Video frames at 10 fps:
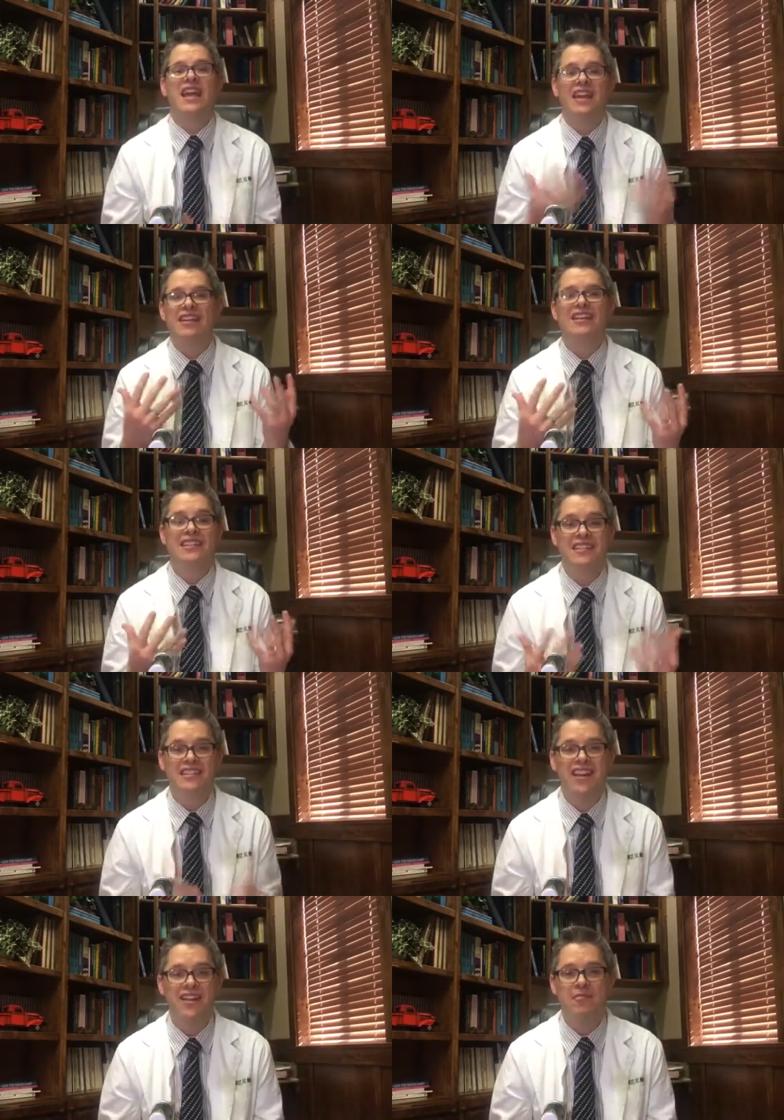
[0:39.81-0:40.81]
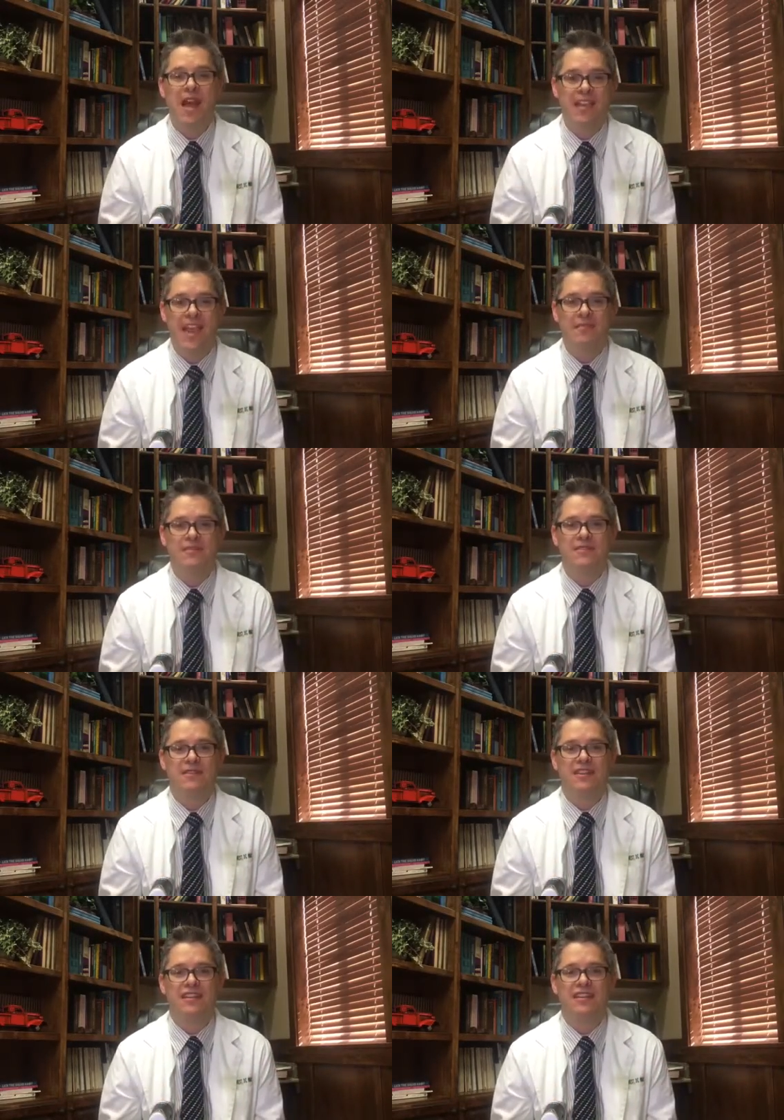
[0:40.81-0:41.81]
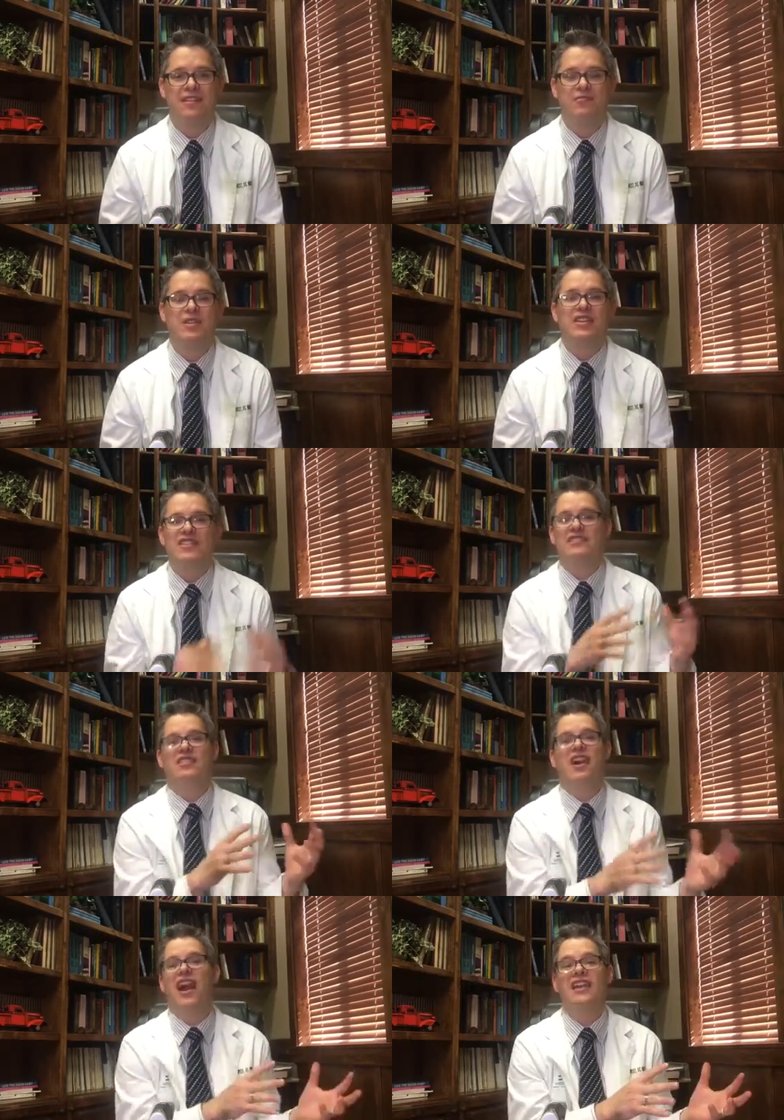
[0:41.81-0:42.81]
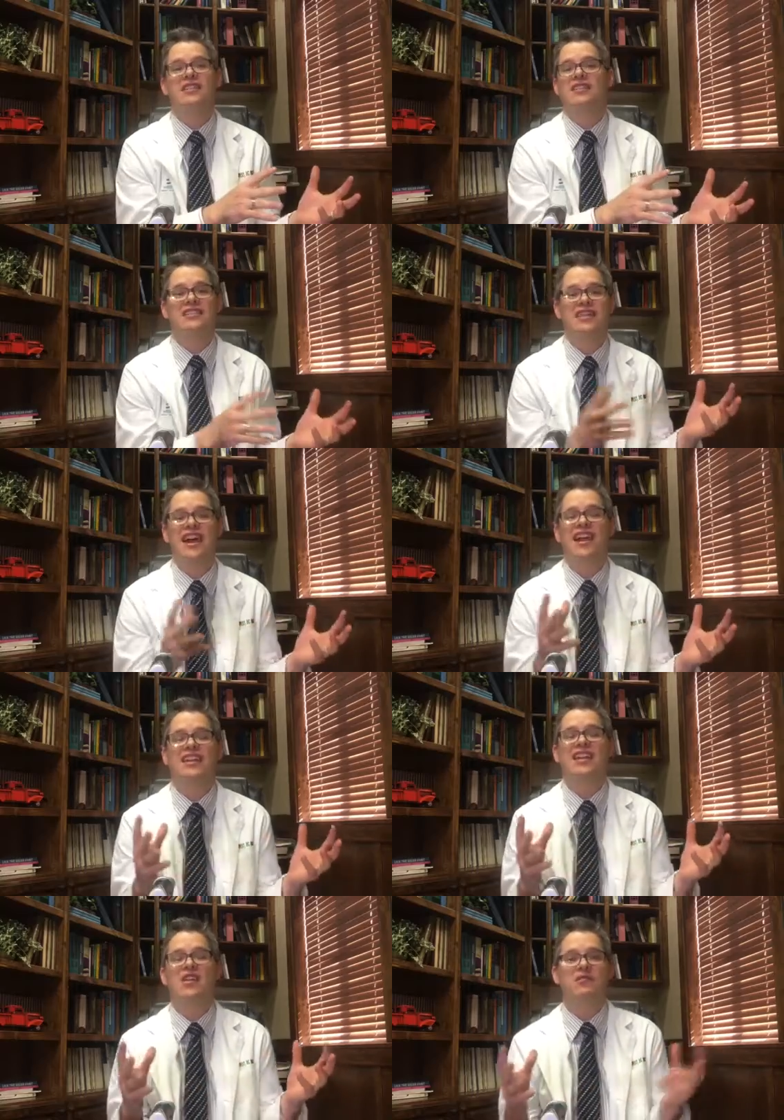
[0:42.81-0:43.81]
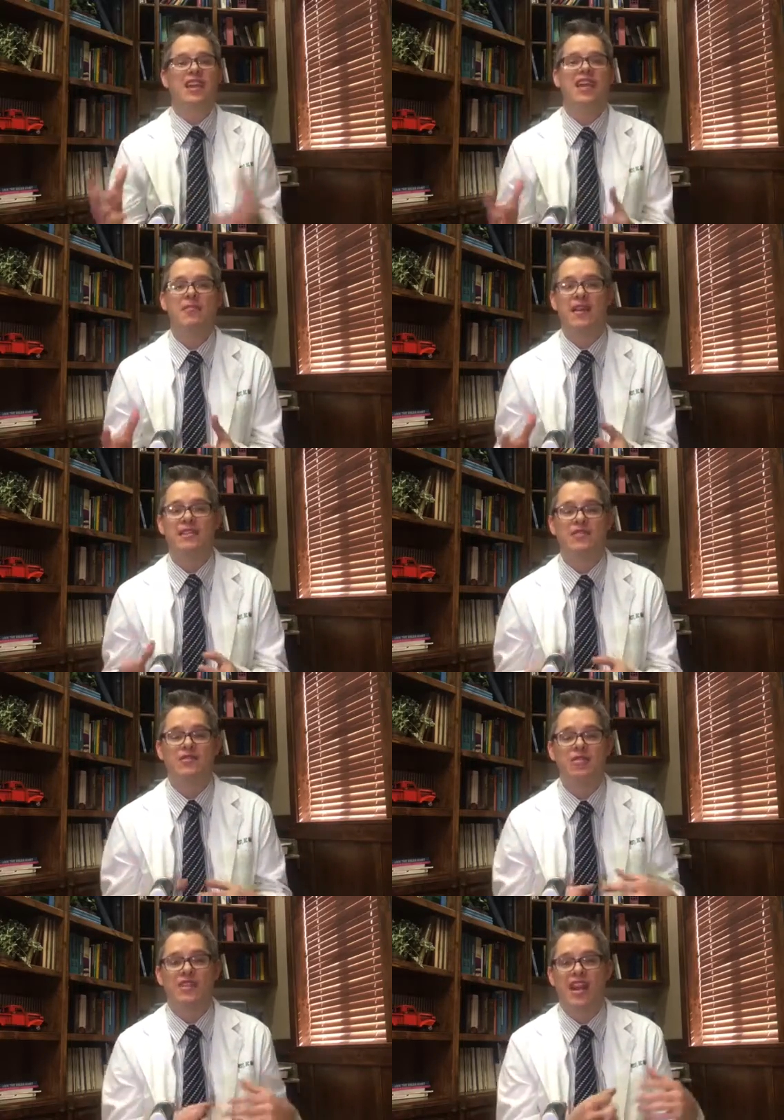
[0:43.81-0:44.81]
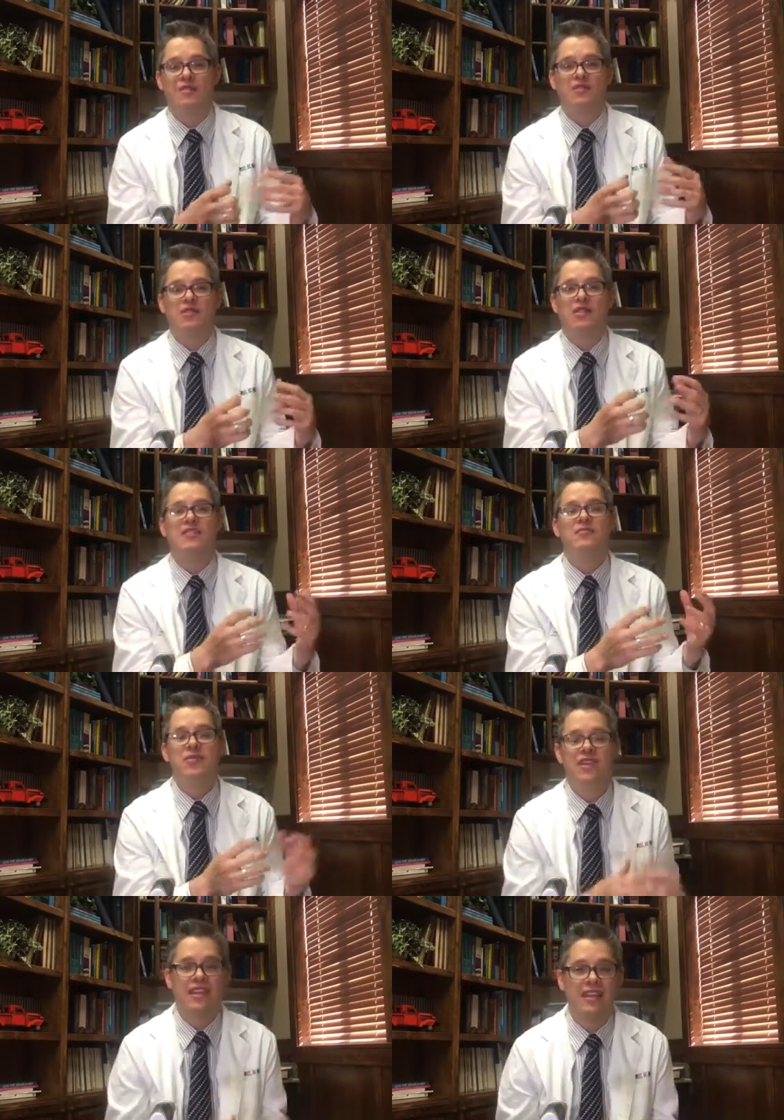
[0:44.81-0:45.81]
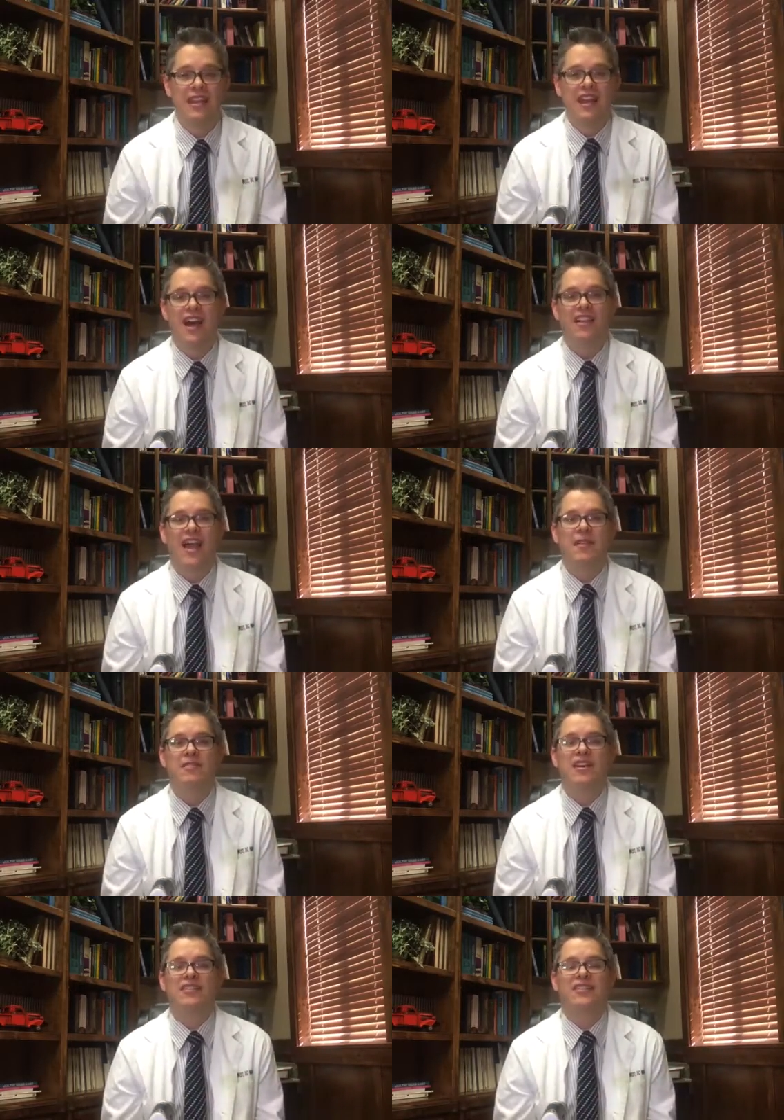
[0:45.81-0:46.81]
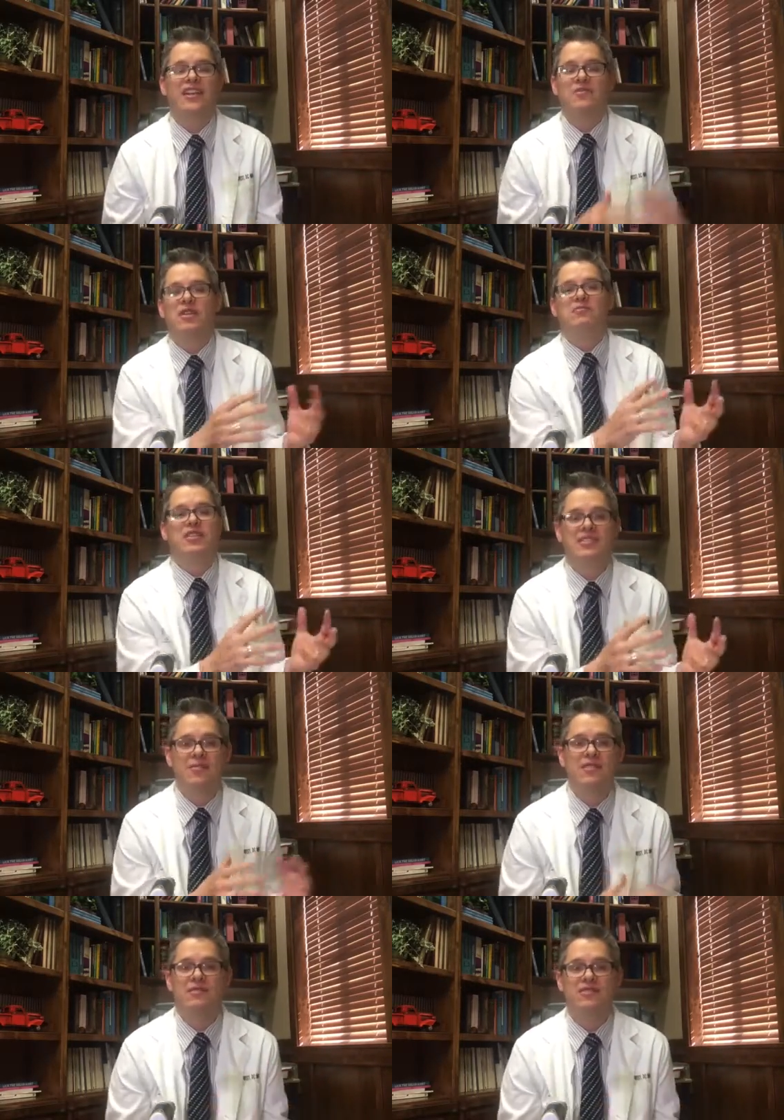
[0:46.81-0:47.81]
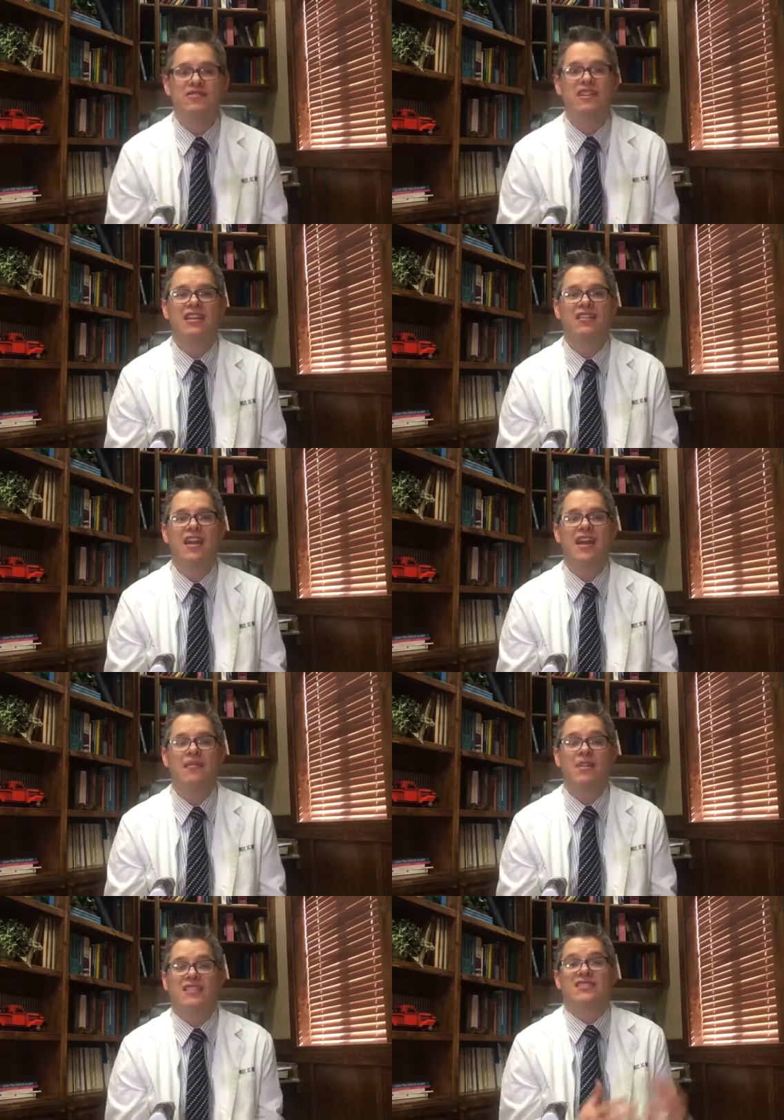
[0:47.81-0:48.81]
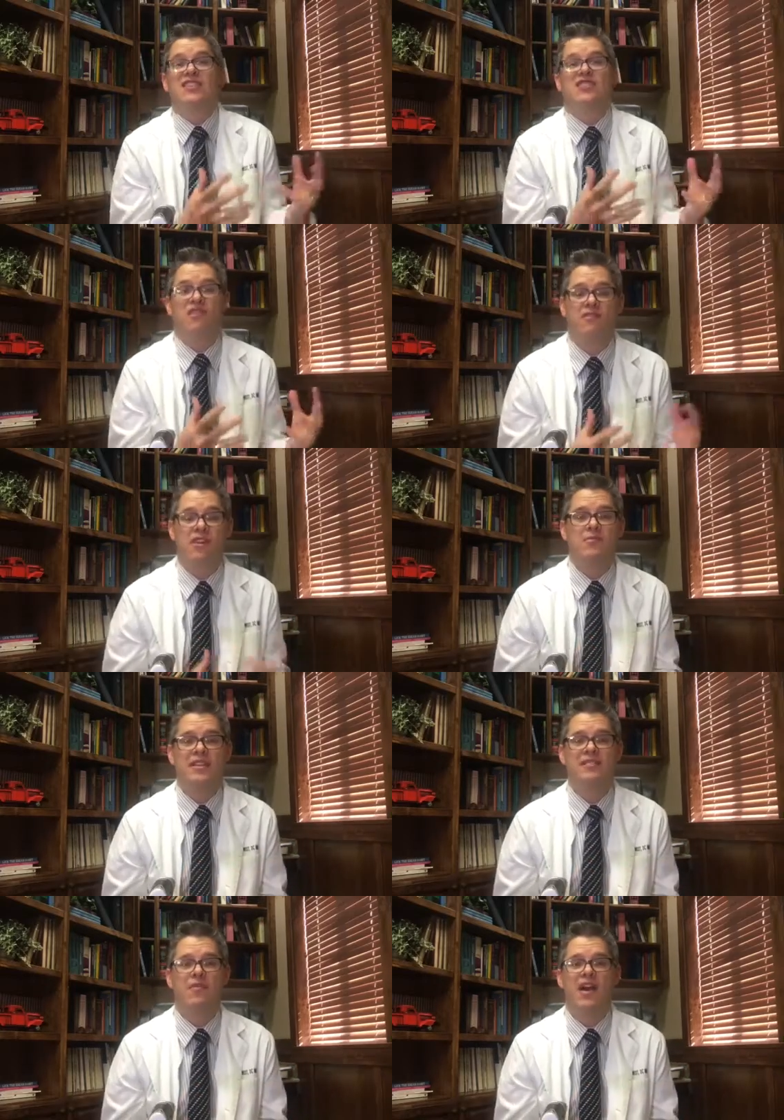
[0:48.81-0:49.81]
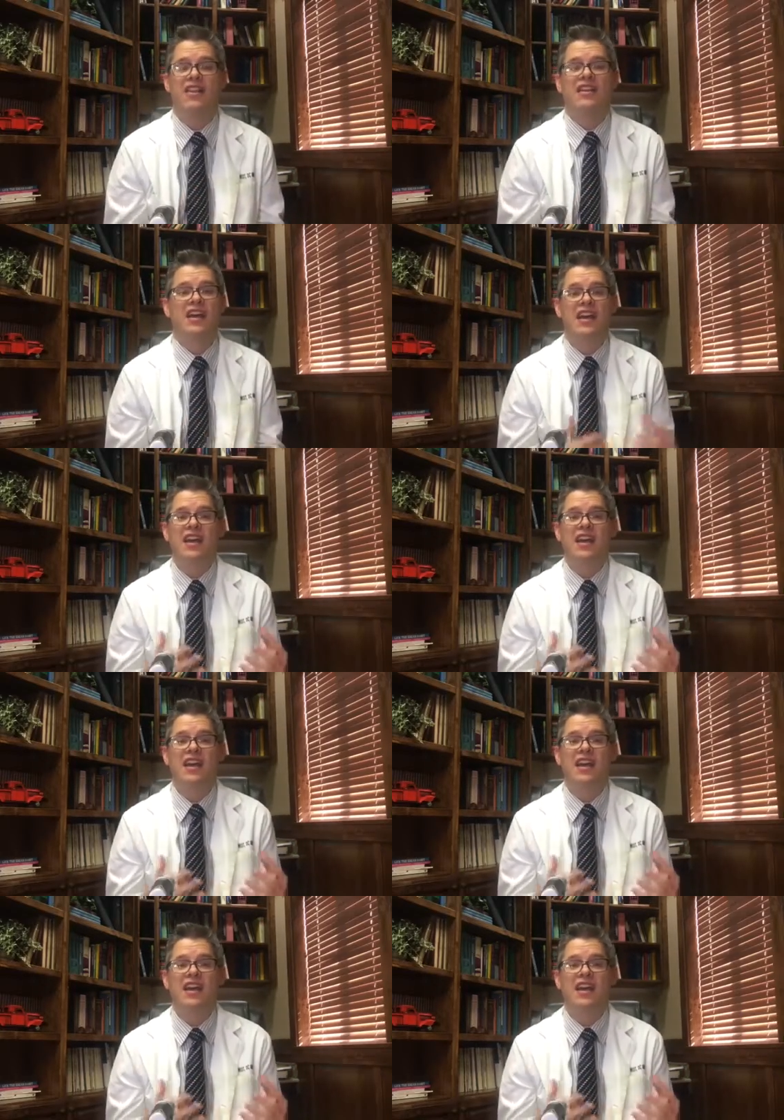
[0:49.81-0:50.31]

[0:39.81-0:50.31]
and I needed to tell you my Lyme story because I didn't decide when I came out of school that I was going to be a Lyme doctor. I didn't want to be someone that was treating Lyme. I just didn't know very much about it.